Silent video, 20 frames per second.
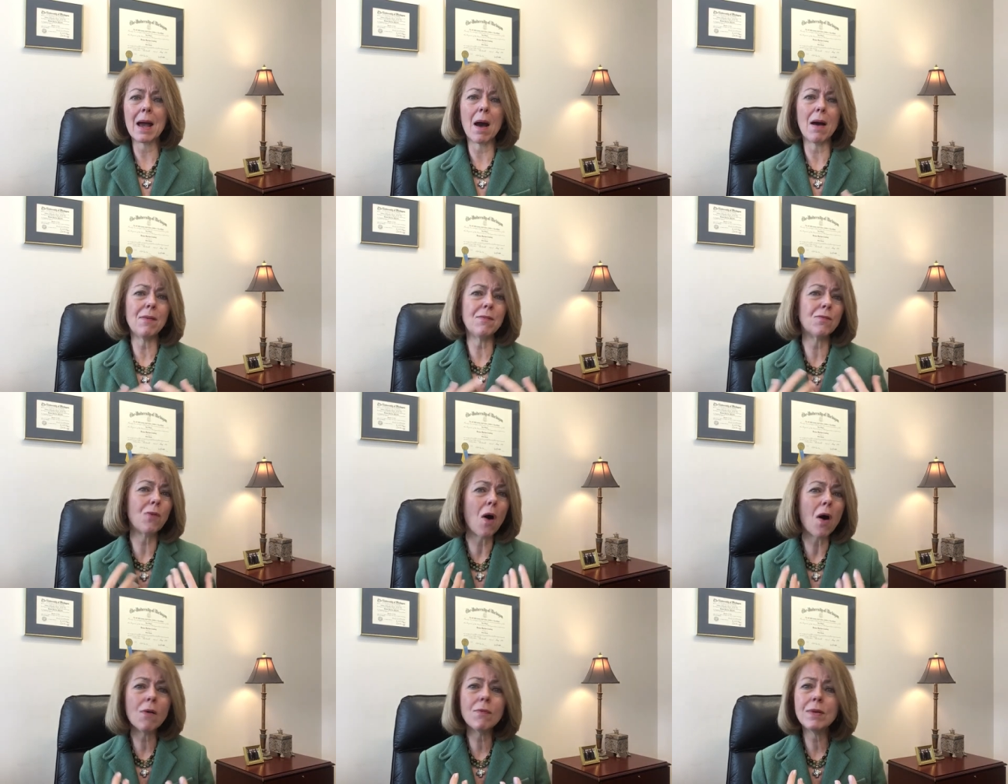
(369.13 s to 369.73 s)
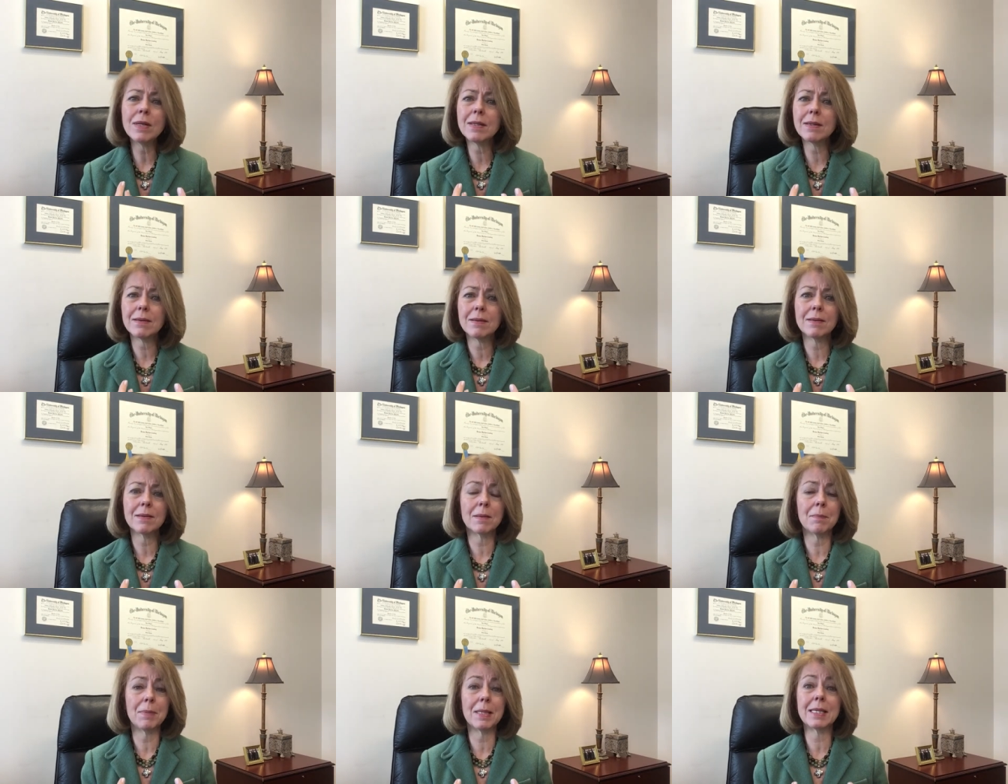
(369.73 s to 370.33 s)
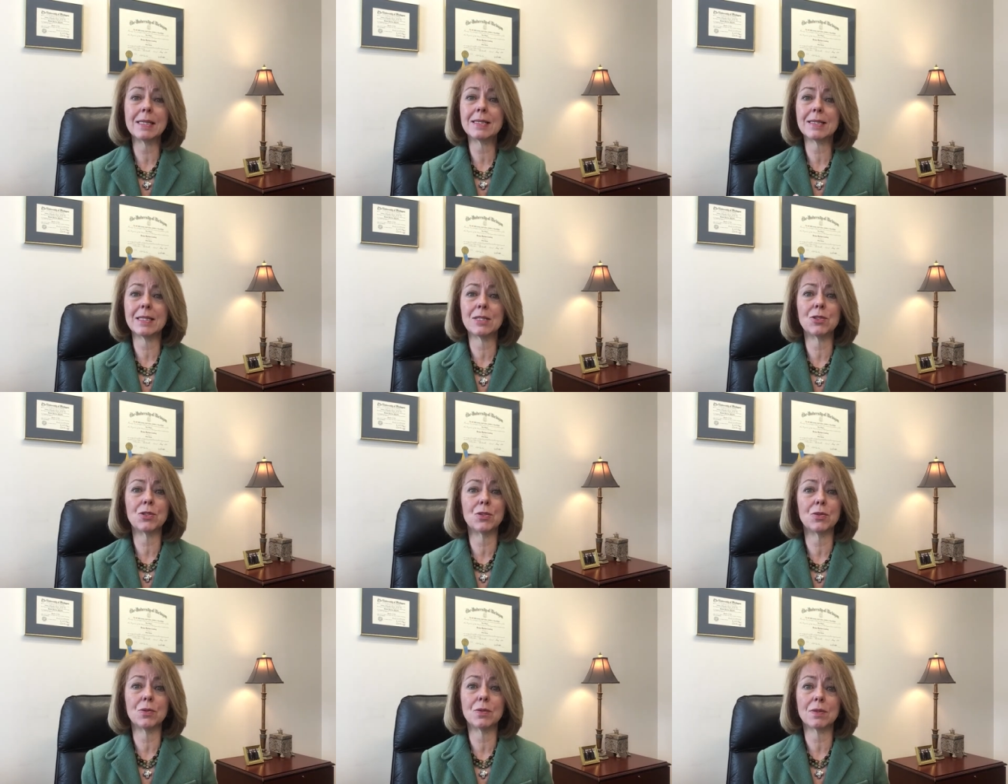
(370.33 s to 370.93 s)
involving the biggest
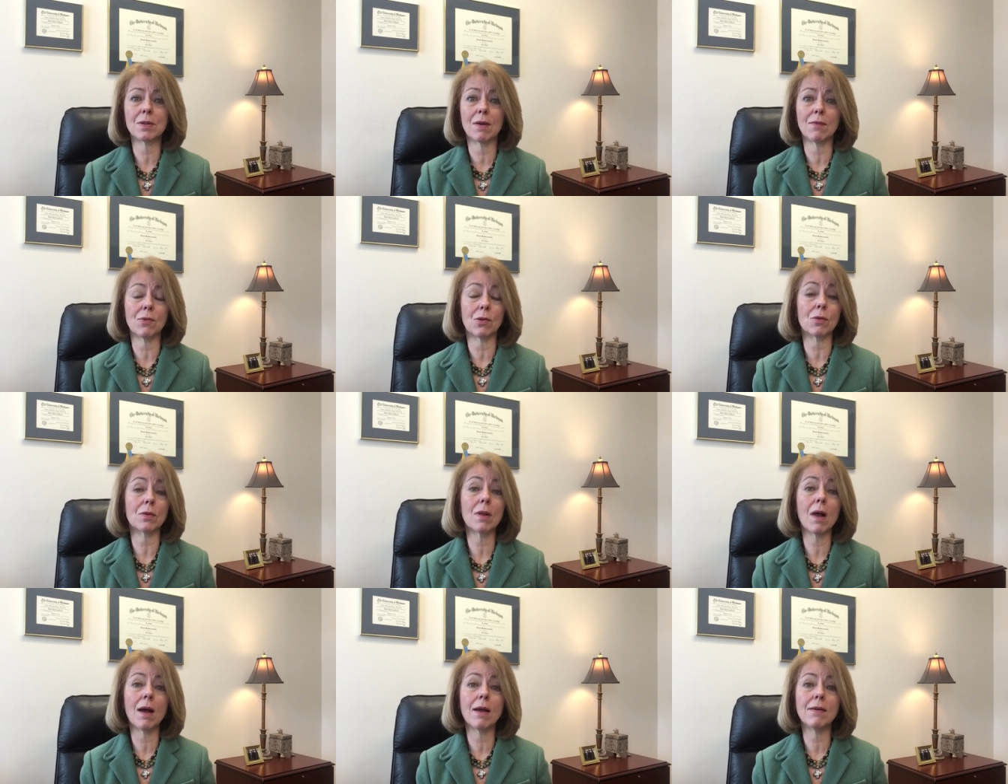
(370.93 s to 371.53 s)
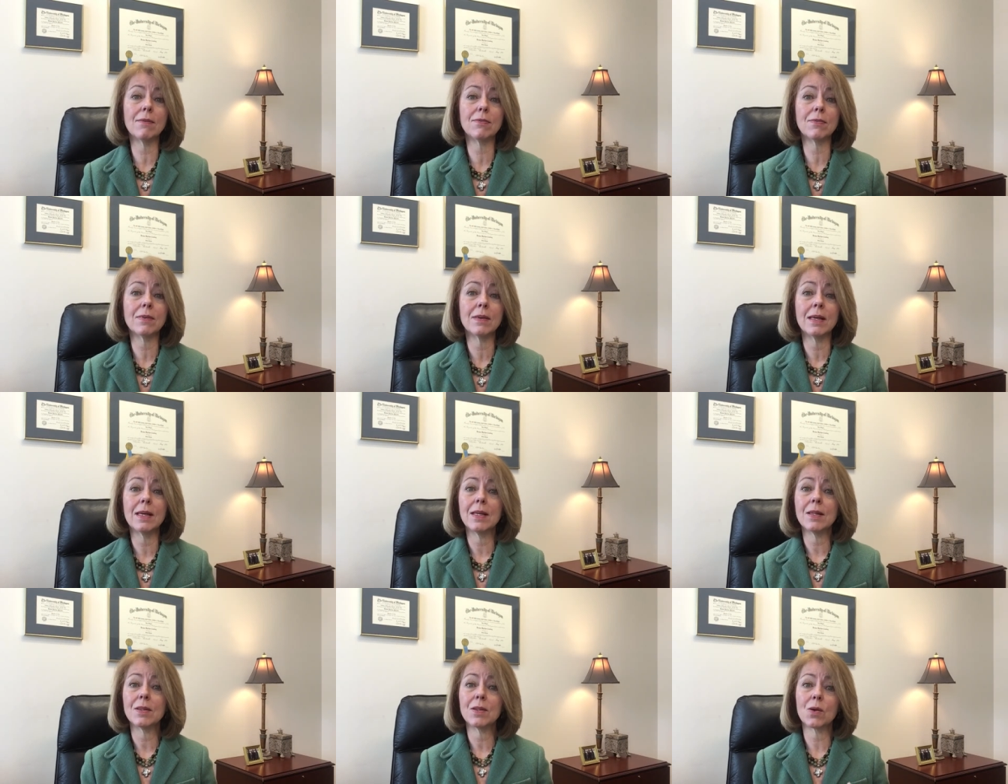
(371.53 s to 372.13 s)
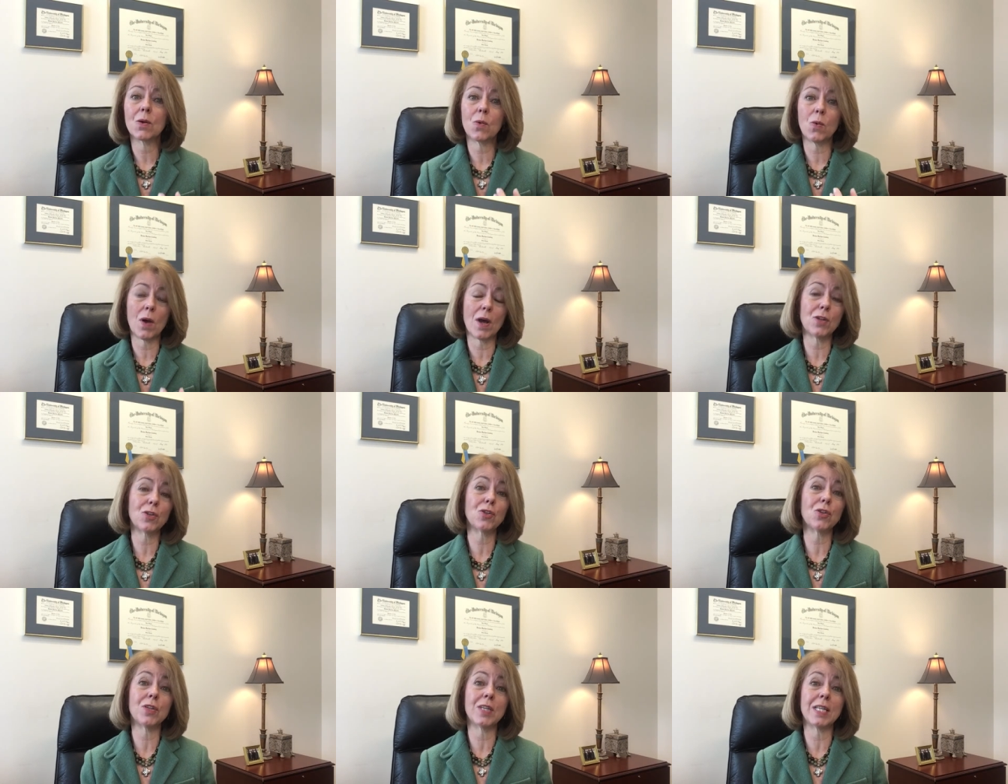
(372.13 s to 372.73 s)
issues of your life. The
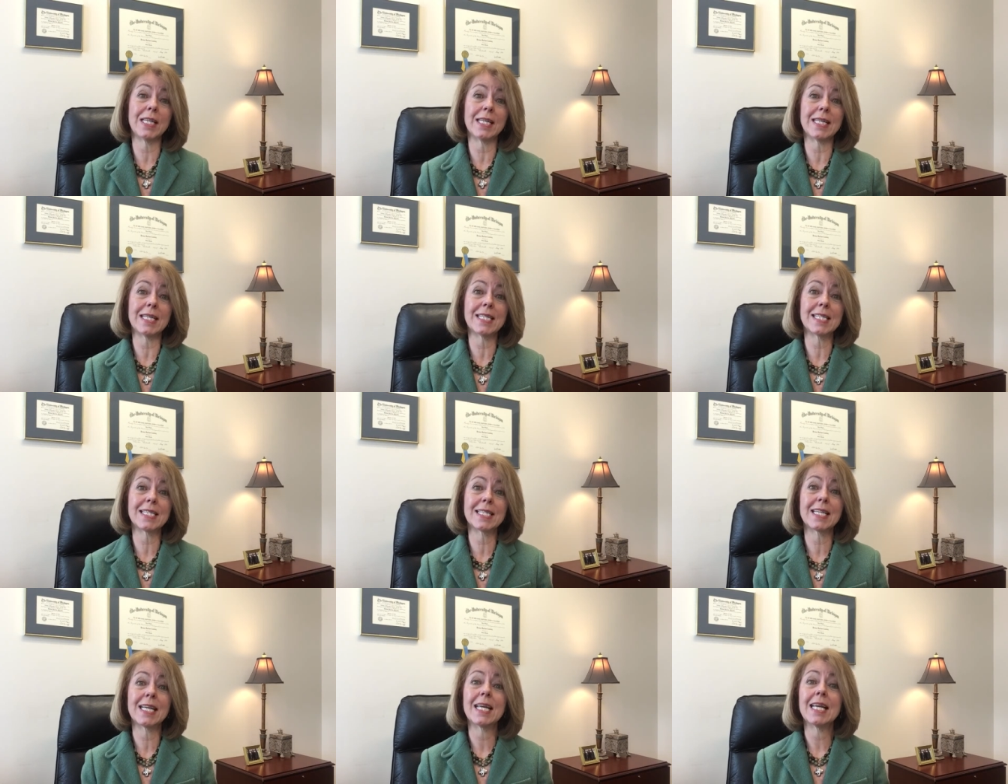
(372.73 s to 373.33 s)
question is,